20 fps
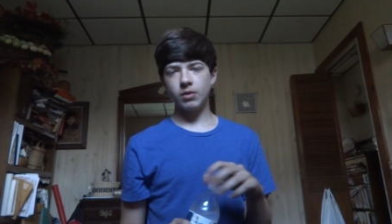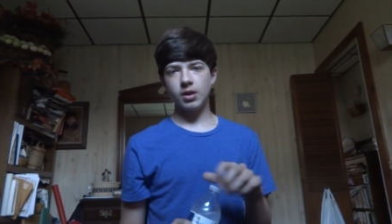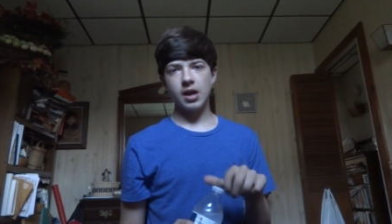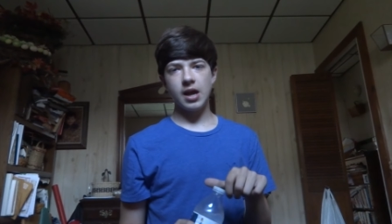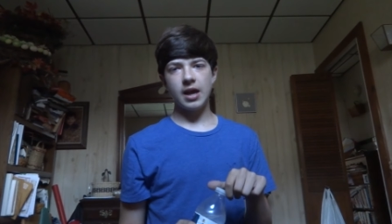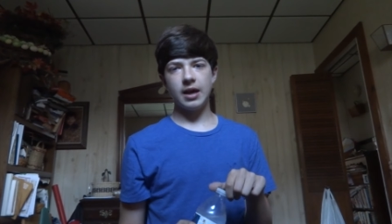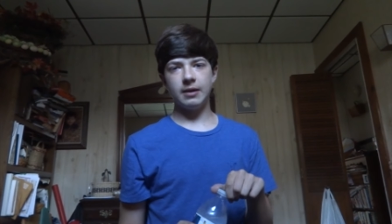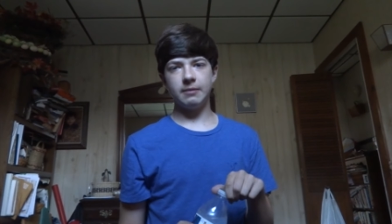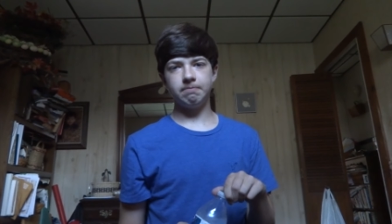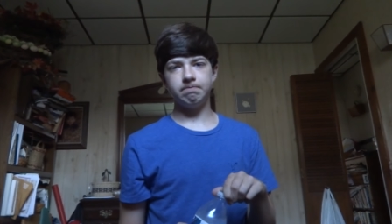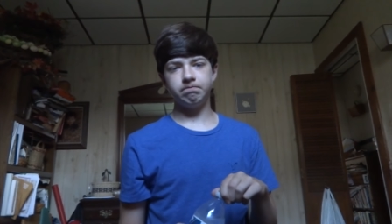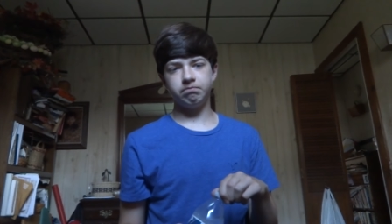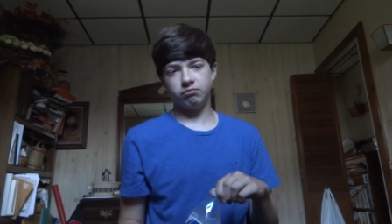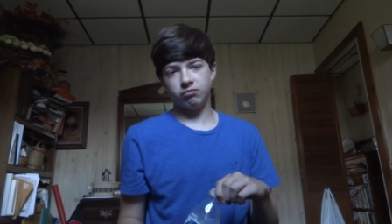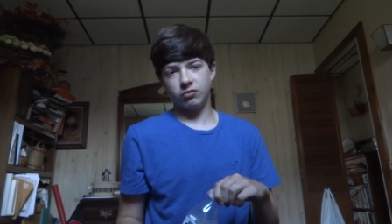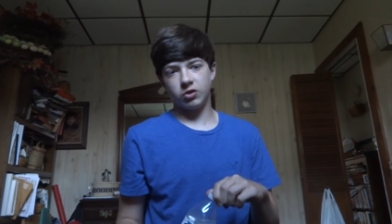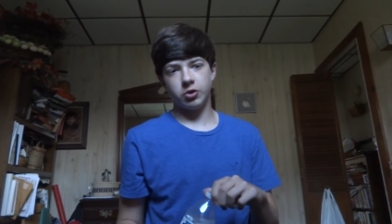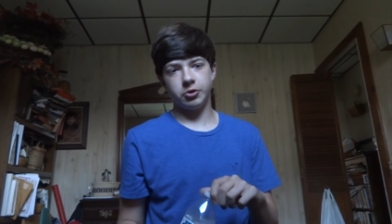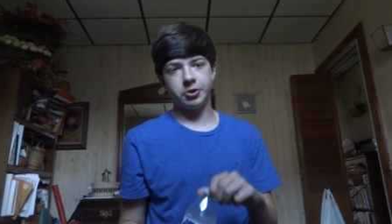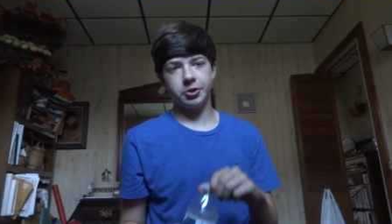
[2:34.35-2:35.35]
And
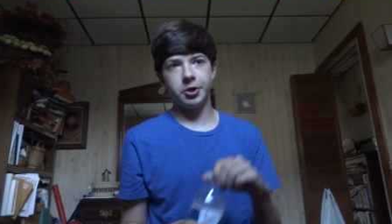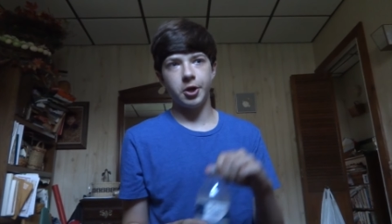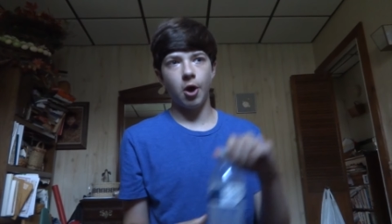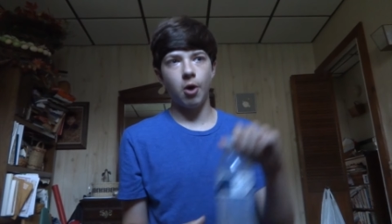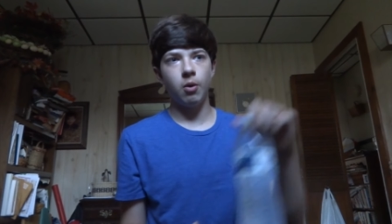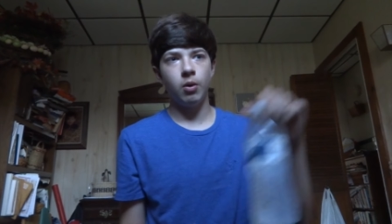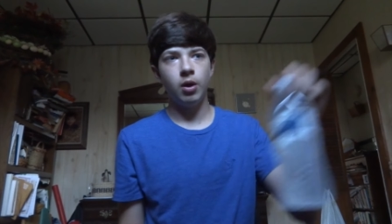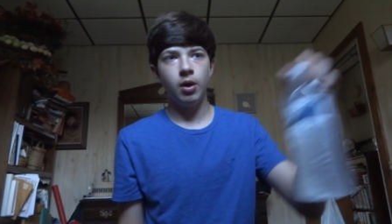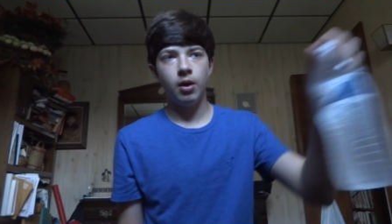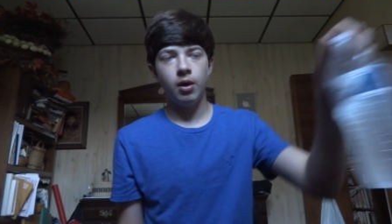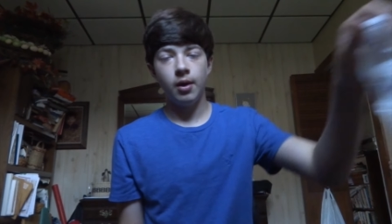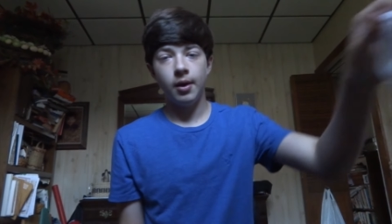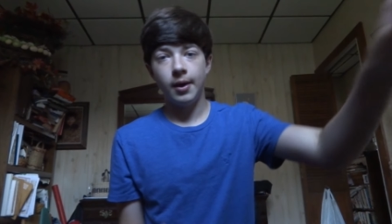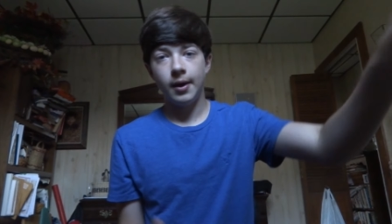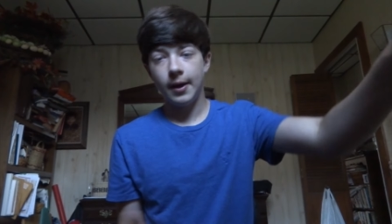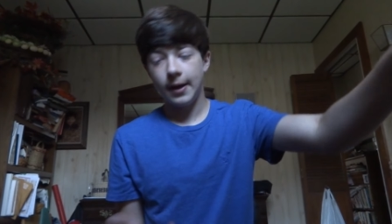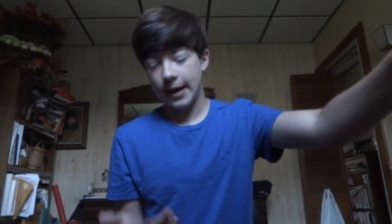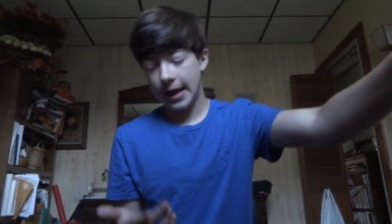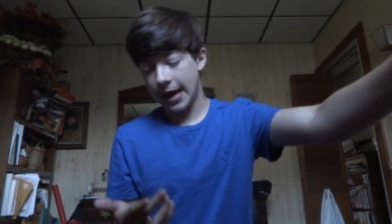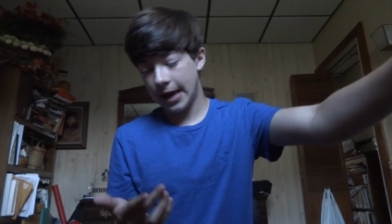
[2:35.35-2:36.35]
good to go.
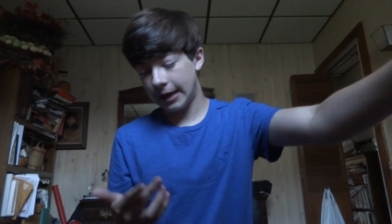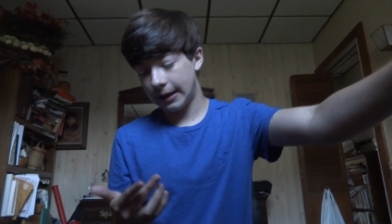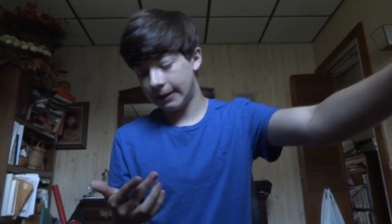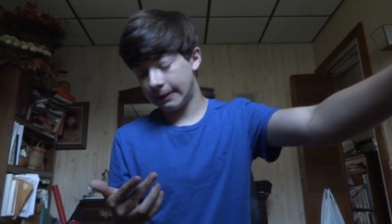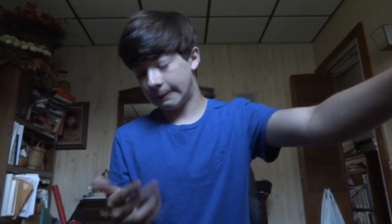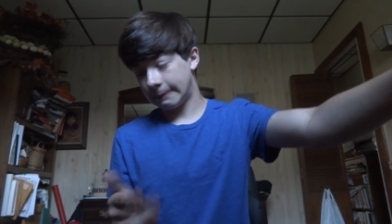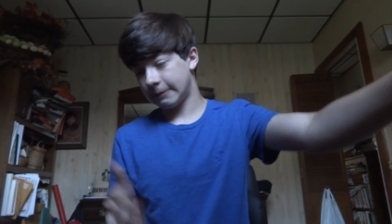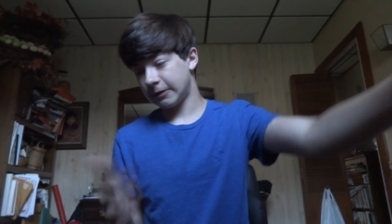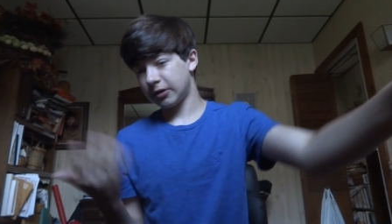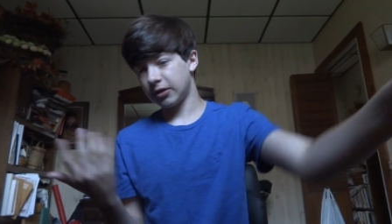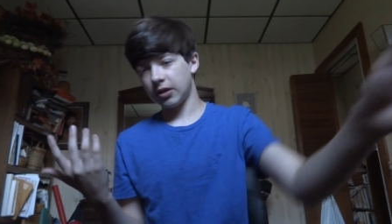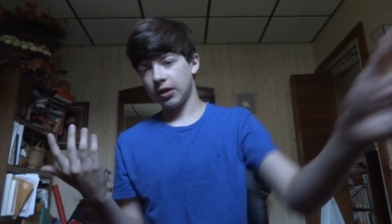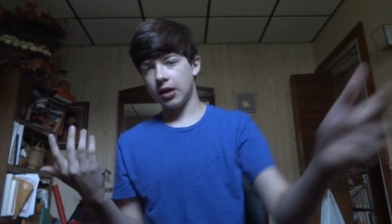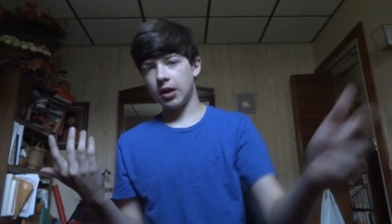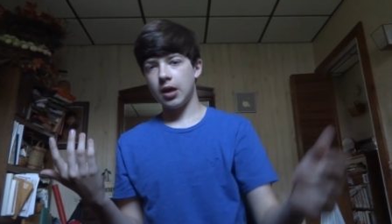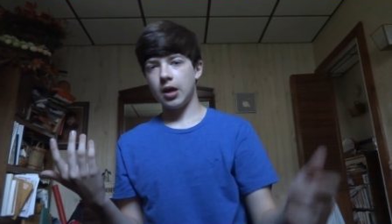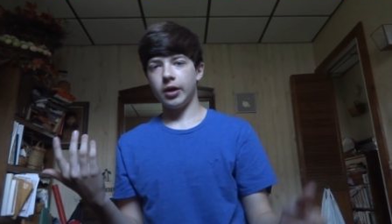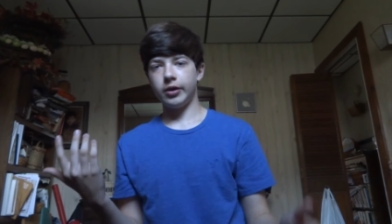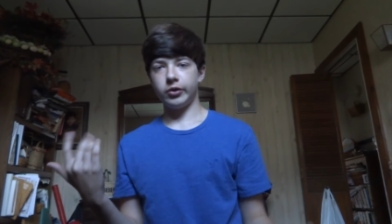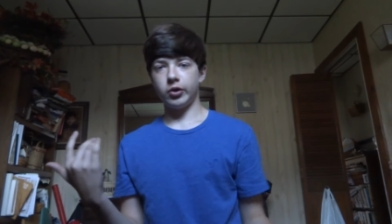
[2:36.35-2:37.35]
And
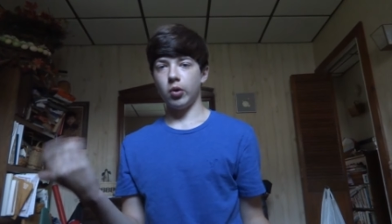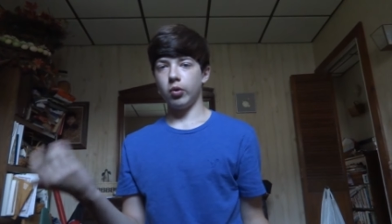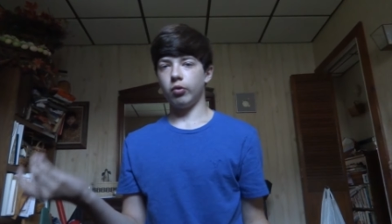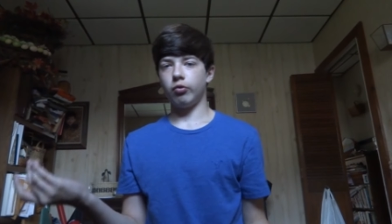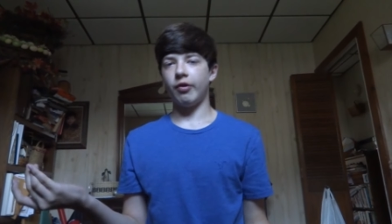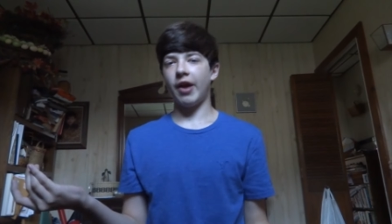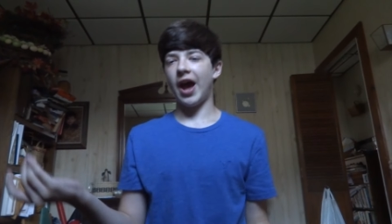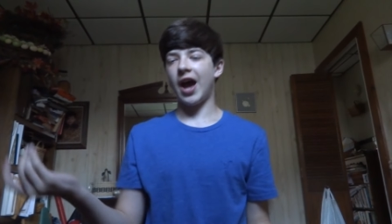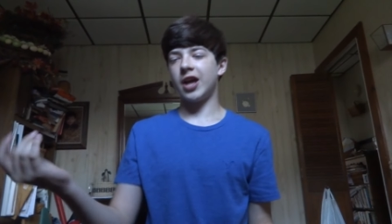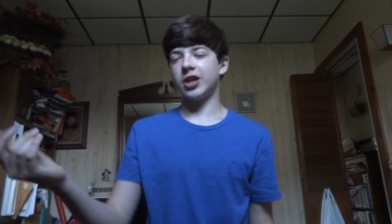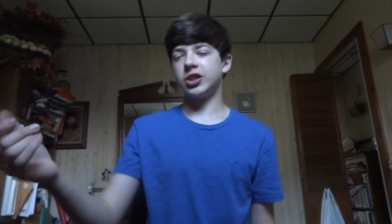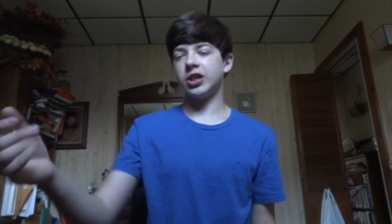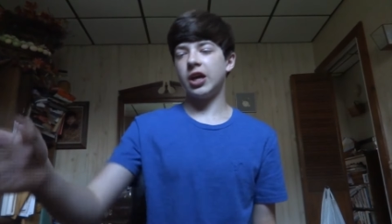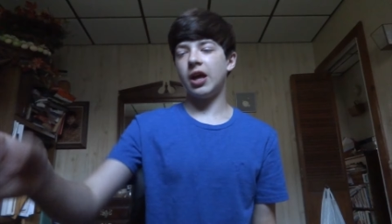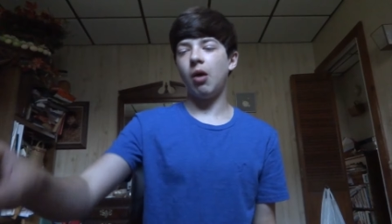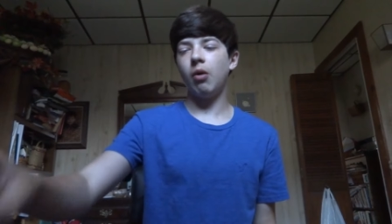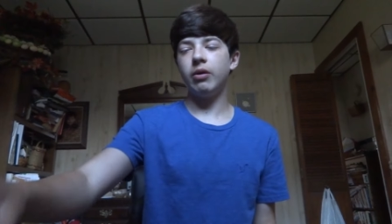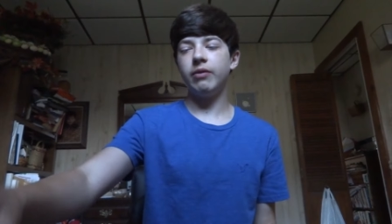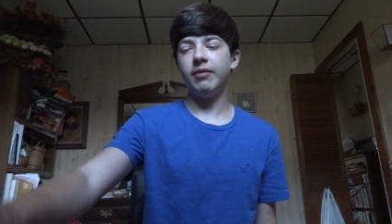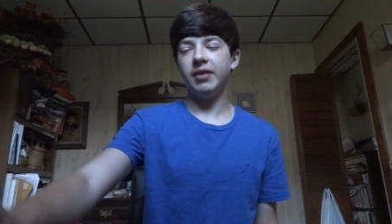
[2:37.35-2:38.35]
uh, no crash. I
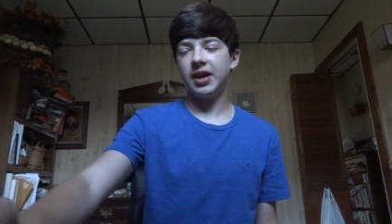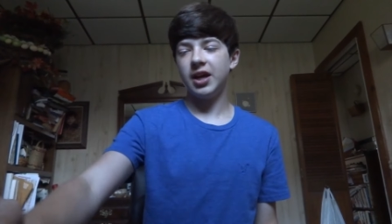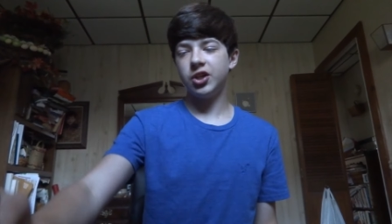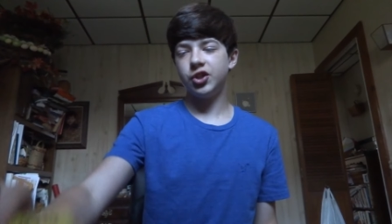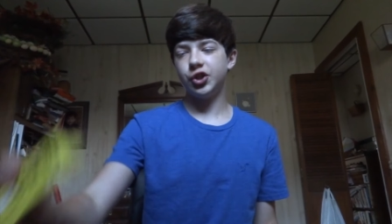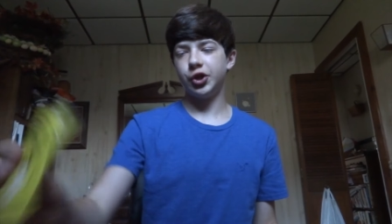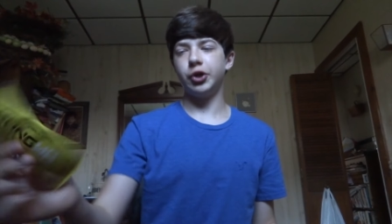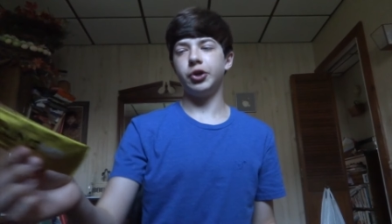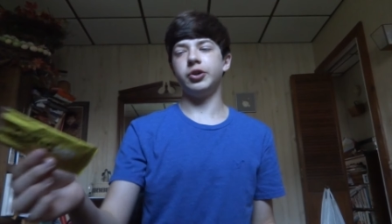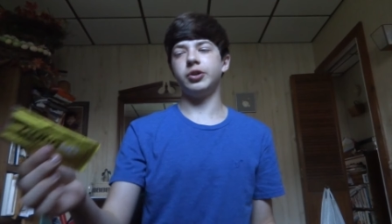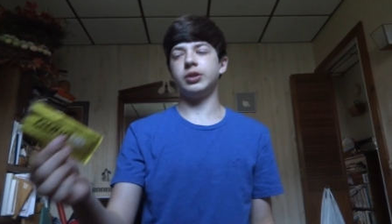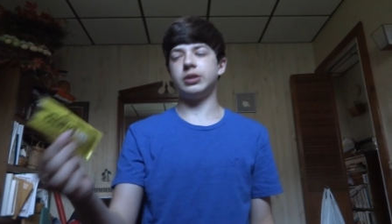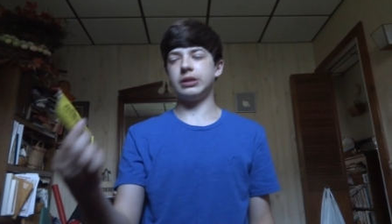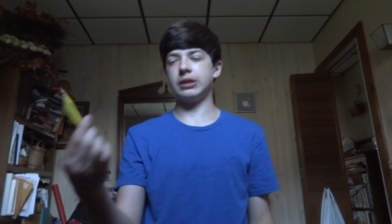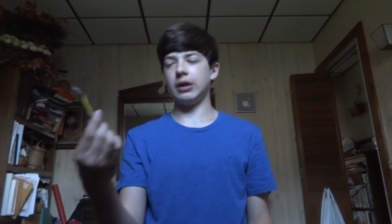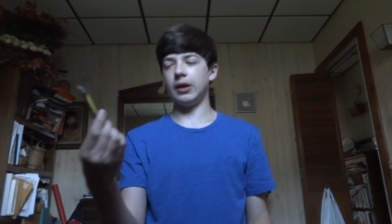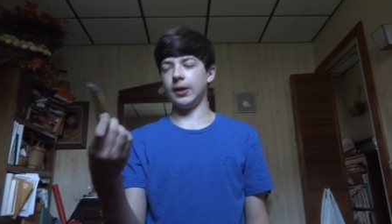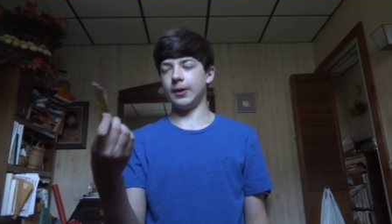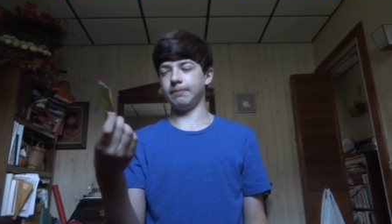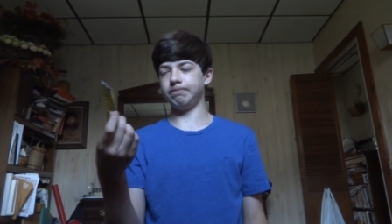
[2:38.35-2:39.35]
don't even get jitters.
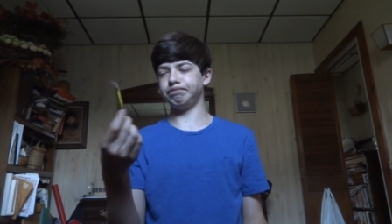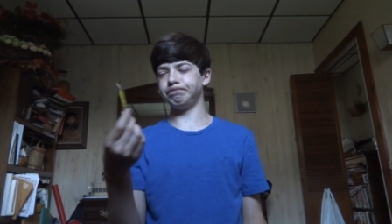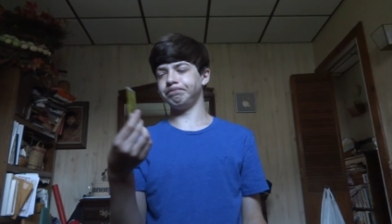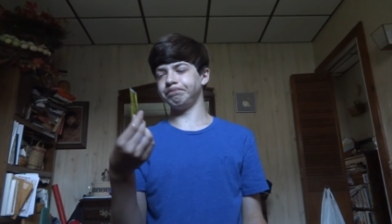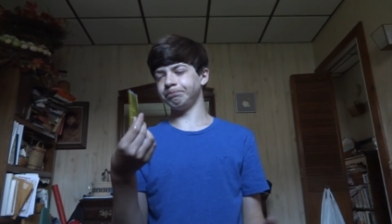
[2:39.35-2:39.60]
Um,